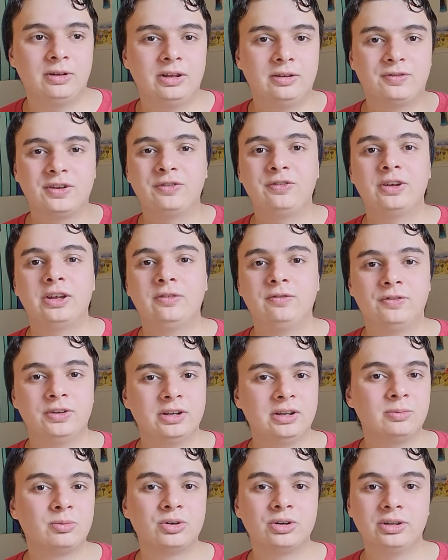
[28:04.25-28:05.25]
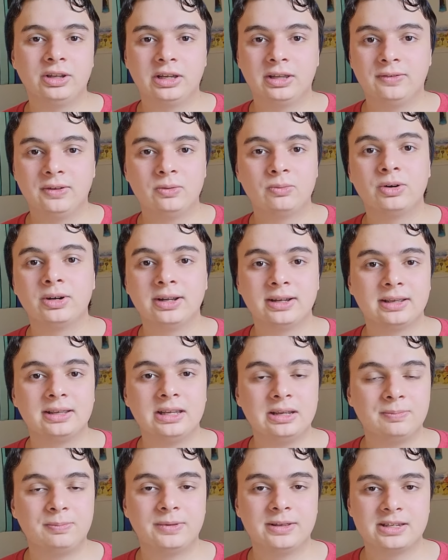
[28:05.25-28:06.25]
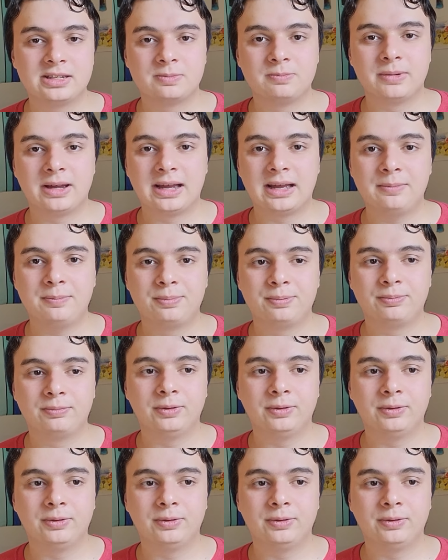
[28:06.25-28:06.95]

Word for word: In Infinity Ward, like if you want to keep this map,